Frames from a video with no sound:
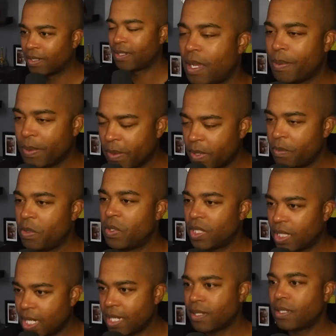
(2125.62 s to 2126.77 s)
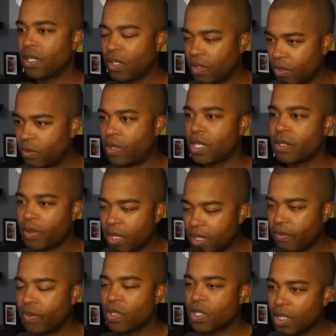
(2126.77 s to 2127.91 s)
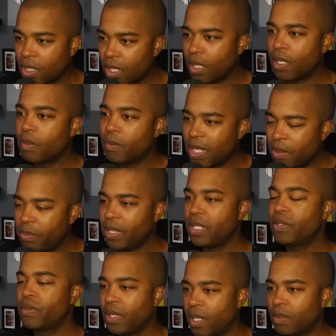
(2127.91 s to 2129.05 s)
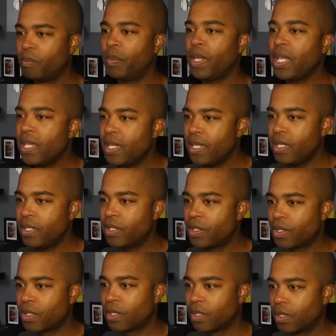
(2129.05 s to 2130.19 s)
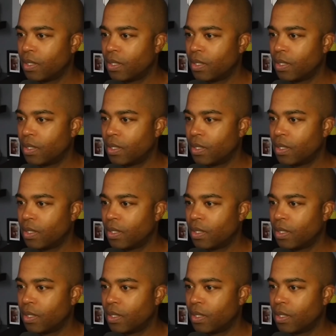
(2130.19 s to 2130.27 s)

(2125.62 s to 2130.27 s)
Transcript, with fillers: Copyright music, guys. Check out the watch party version on my Patreon page.